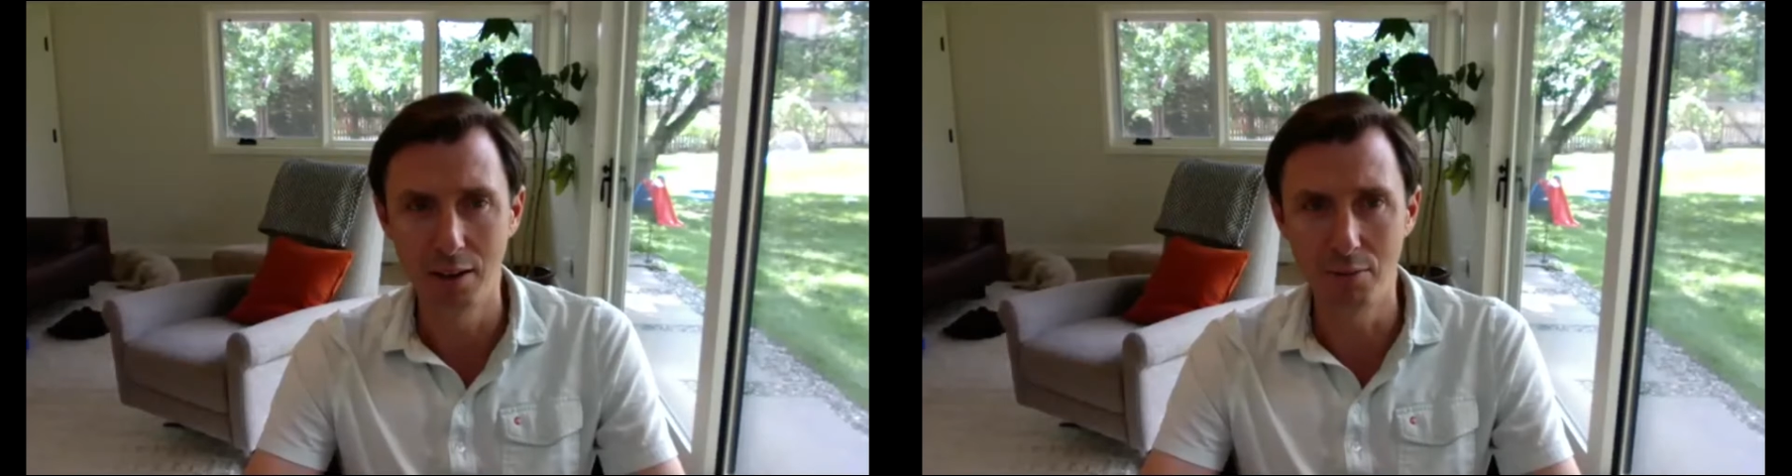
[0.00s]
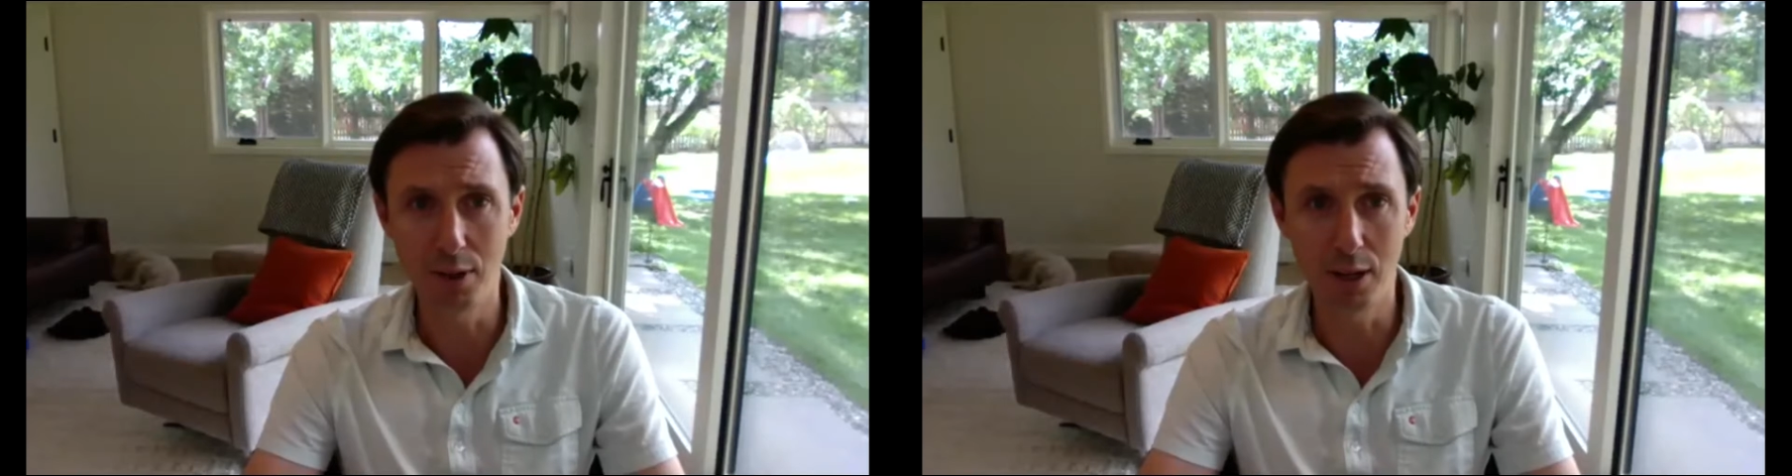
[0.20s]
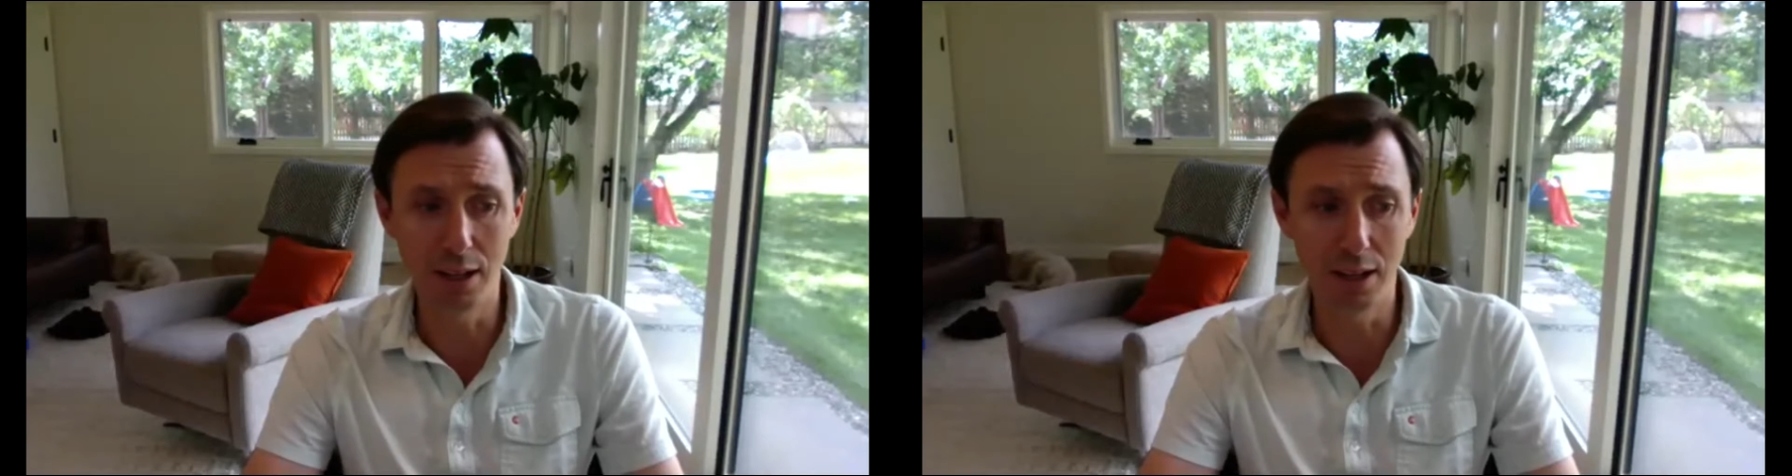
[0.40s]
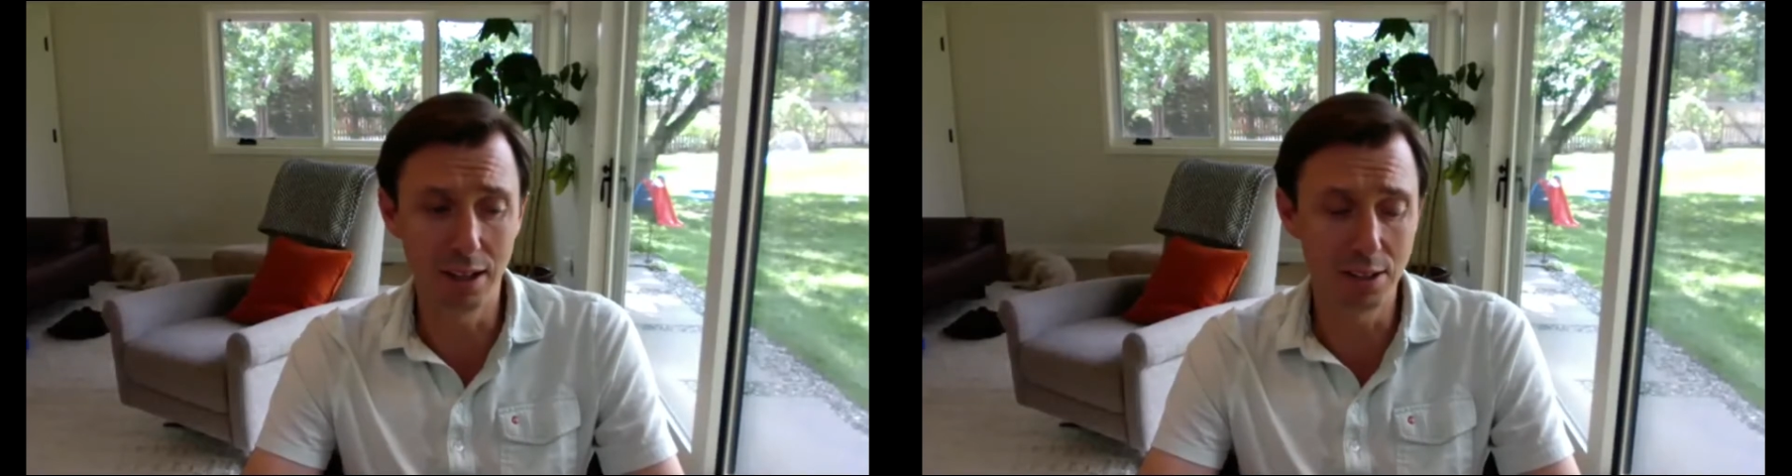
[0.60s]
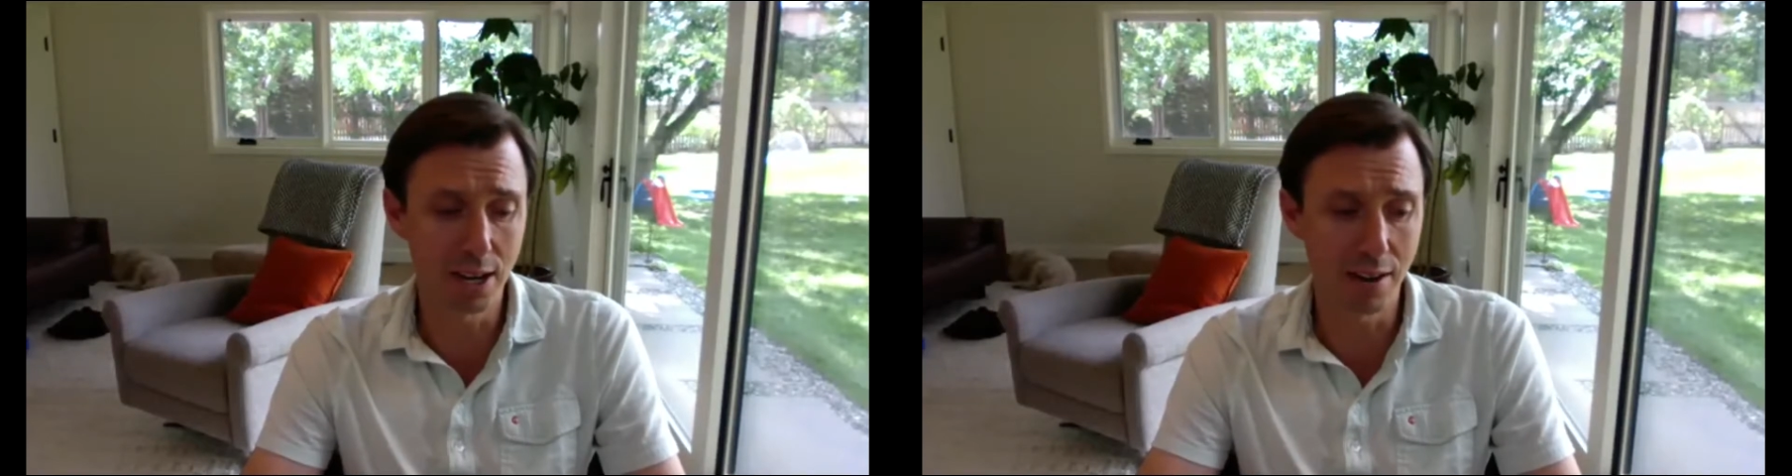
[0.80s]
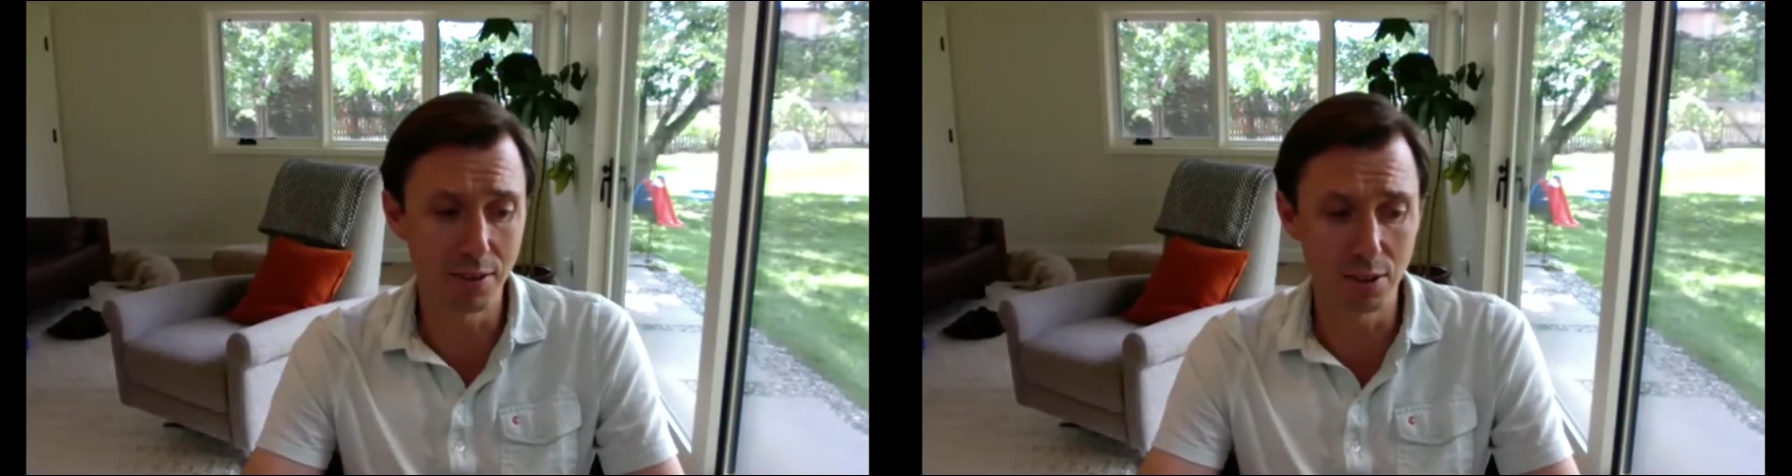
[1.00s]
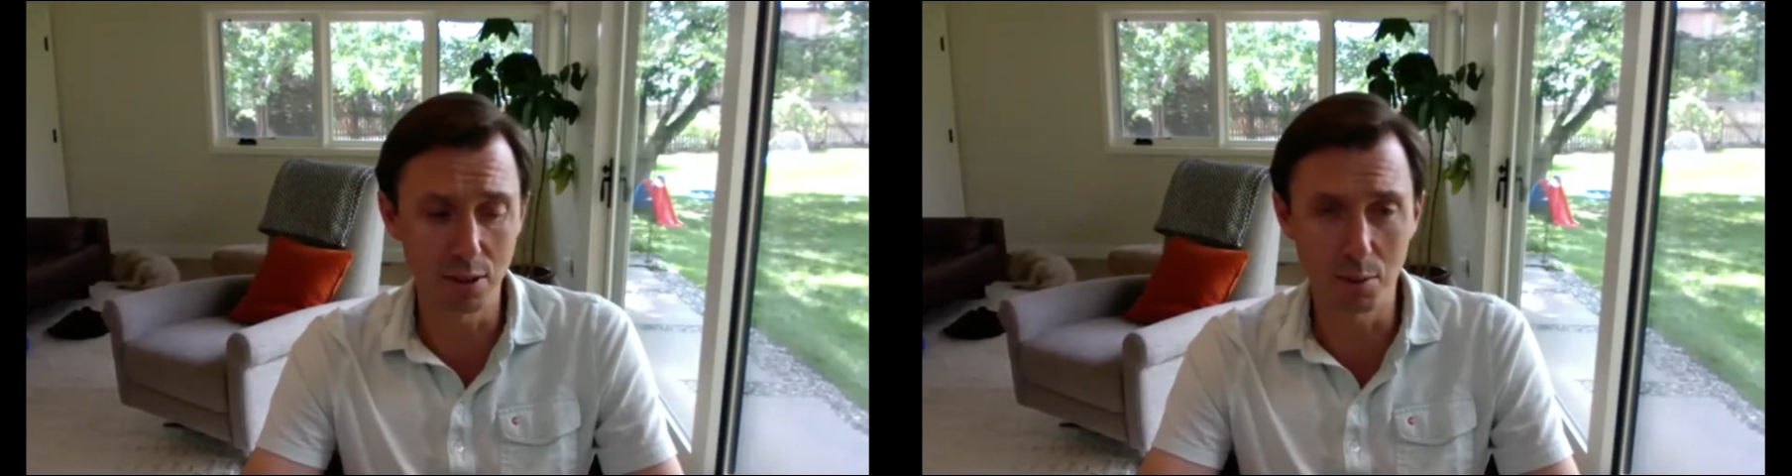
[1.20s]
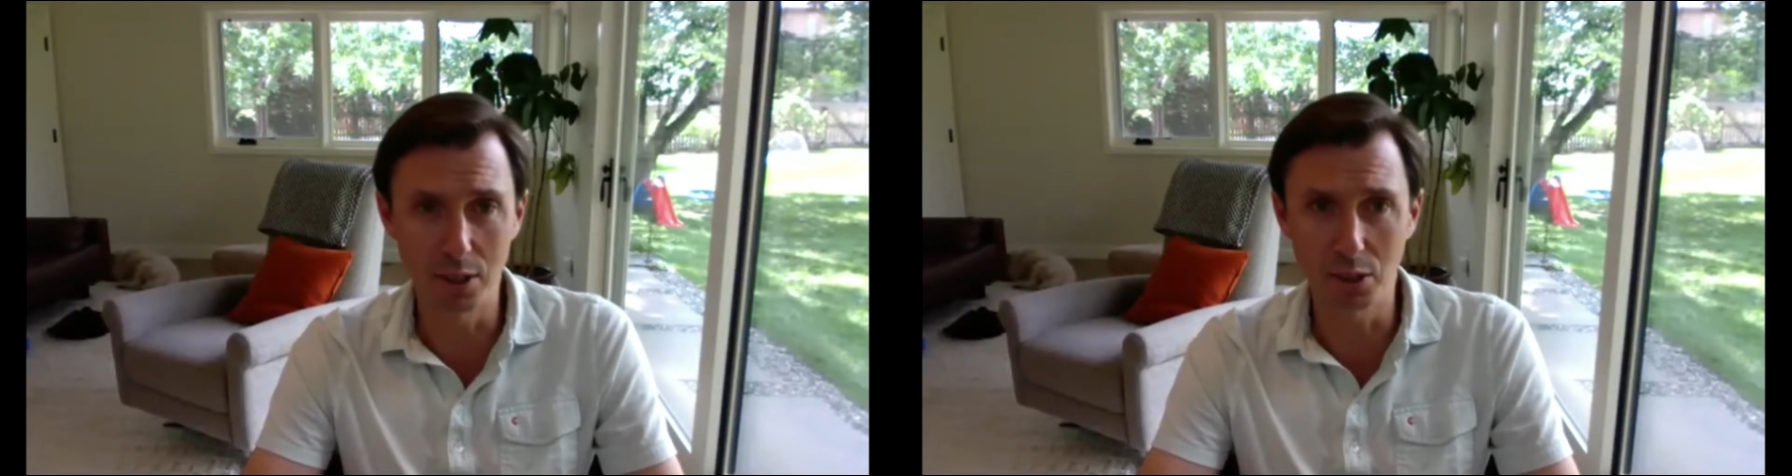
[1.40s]
fee, at least having
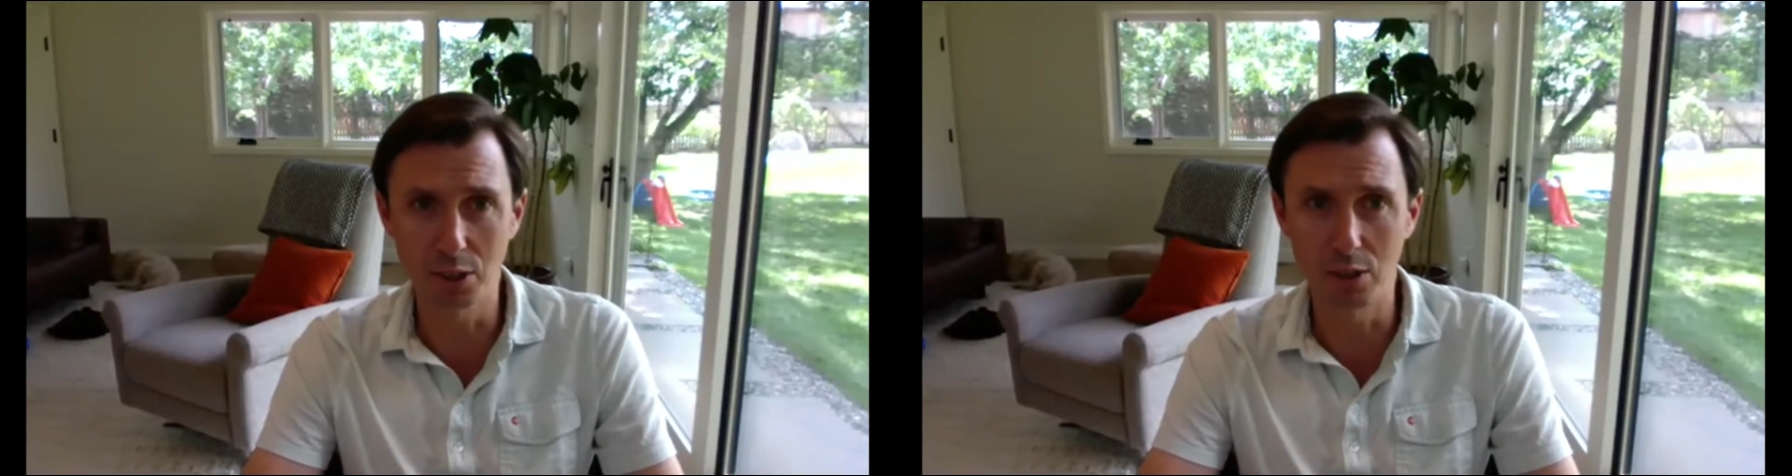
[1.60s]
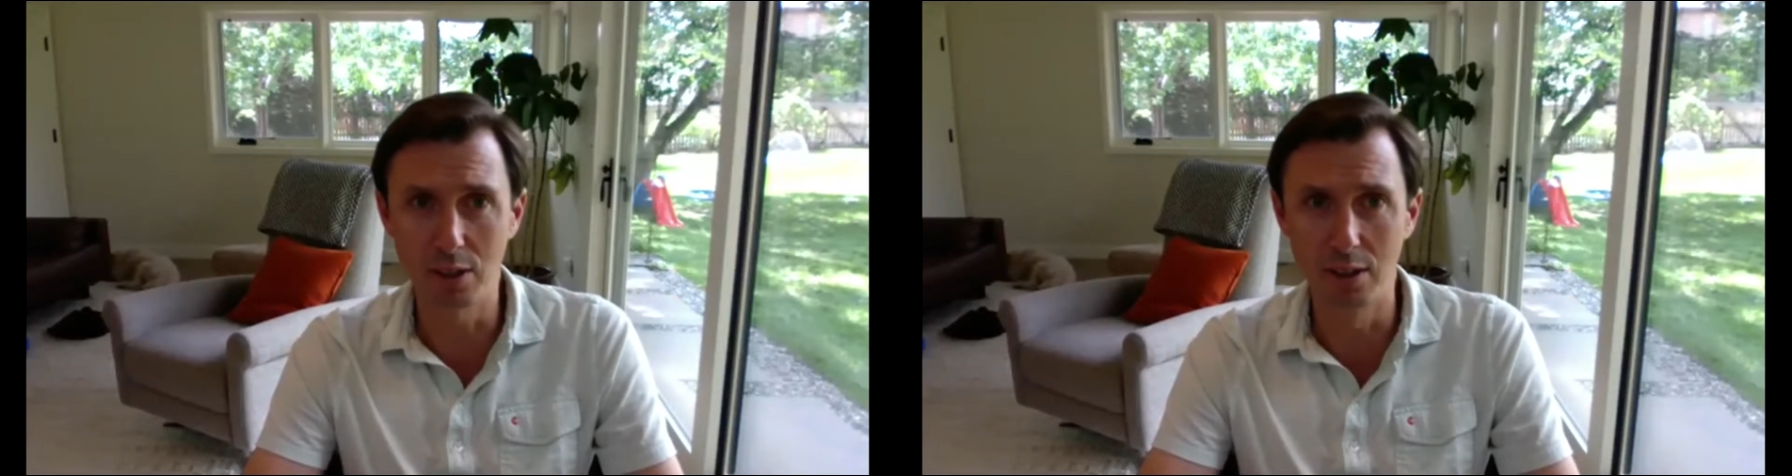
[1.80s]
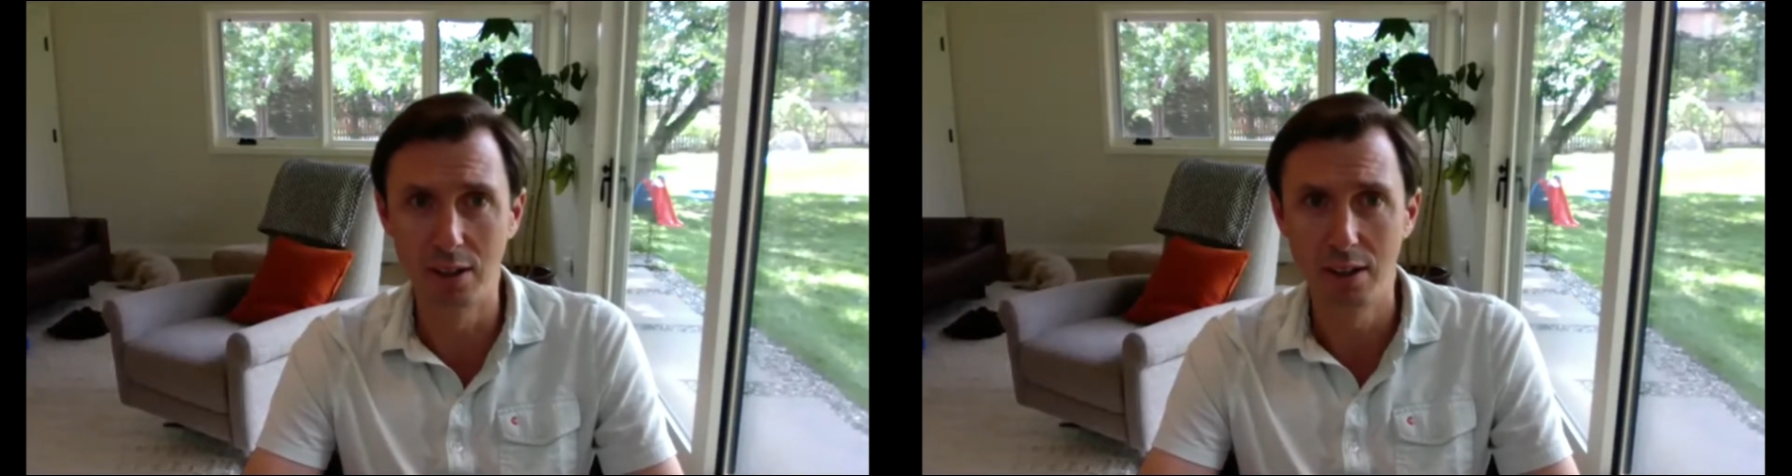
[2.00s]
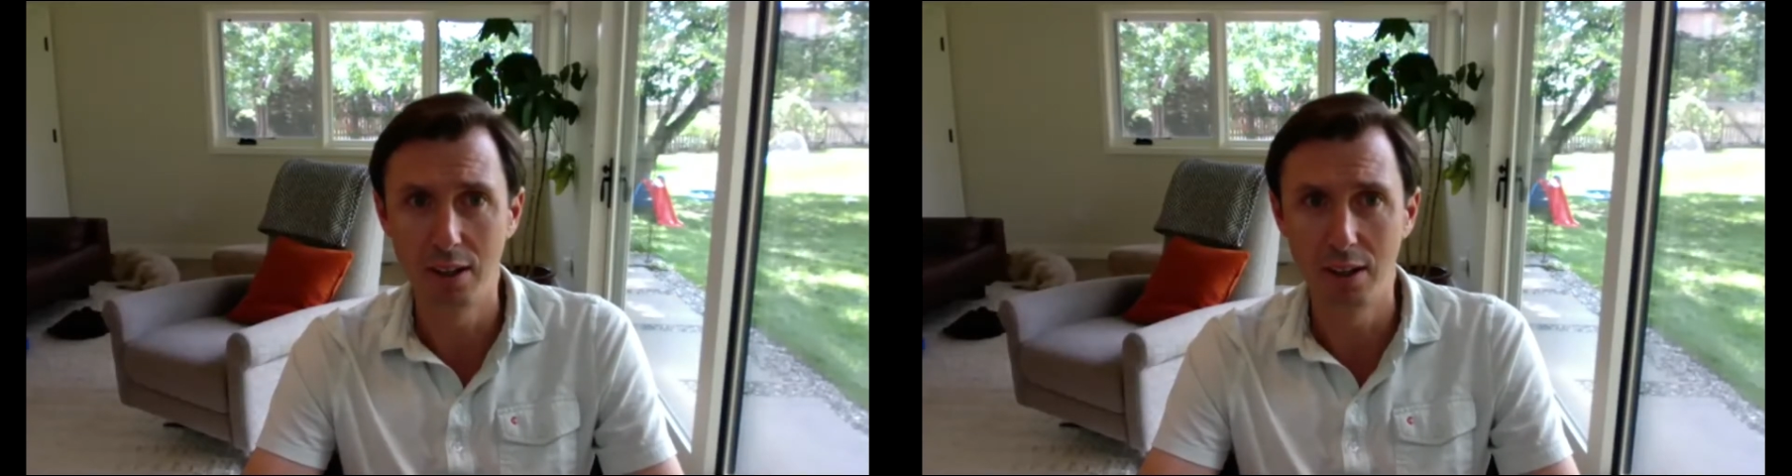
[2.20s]
some additional